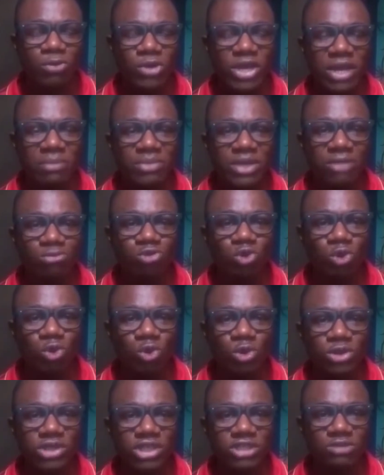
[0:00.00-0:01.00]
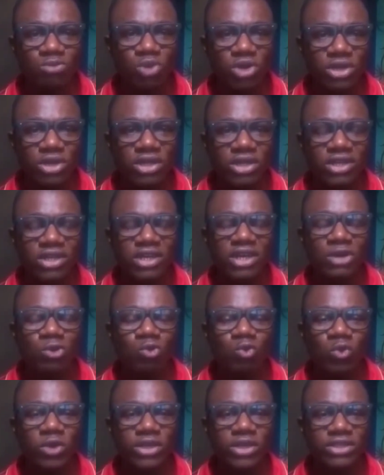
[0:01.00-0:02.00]
will help them to load this money
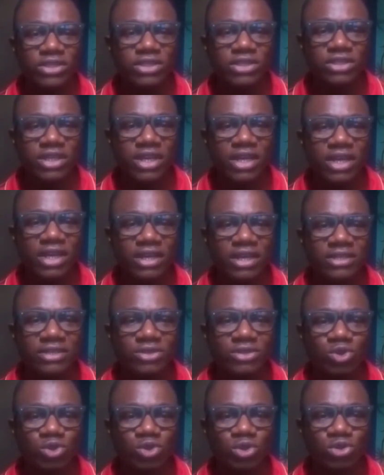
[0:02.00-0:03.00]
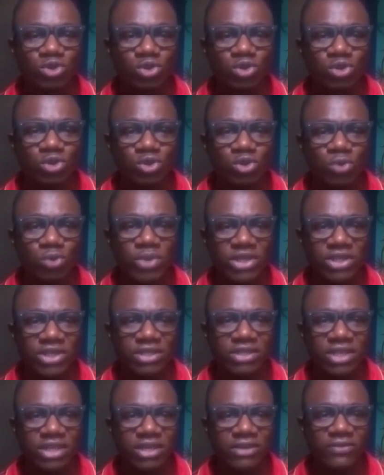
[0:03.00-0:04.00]
with so
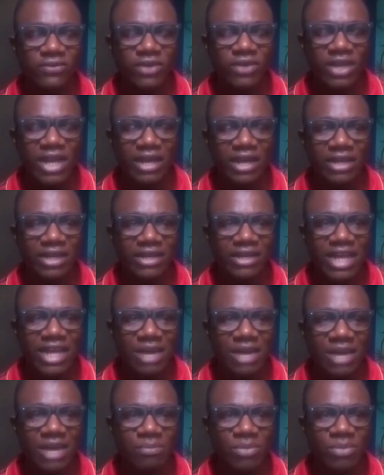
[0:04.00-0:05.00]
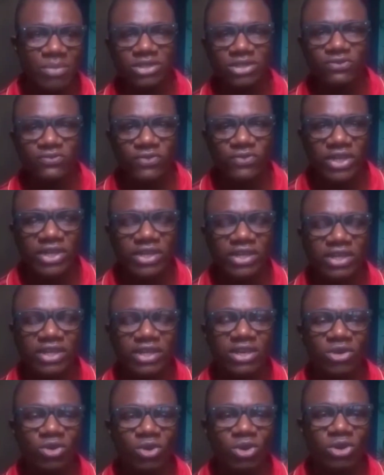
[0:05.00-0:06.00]
percentage, like a 9% fee
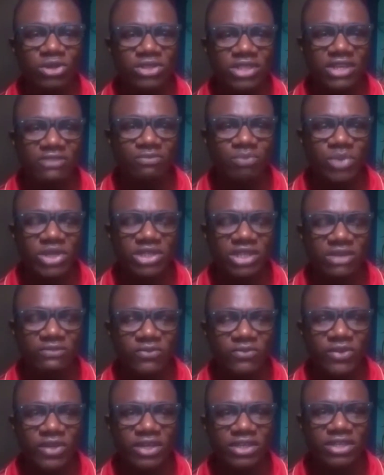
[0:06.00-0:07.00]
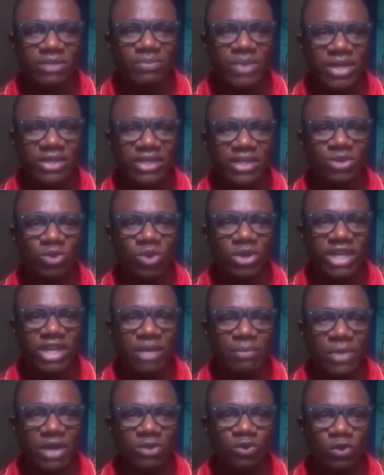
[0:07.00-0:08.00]
or 7% fee, depending on the
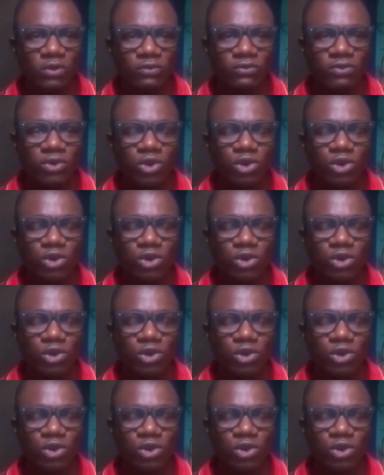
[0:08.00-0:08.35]
amount of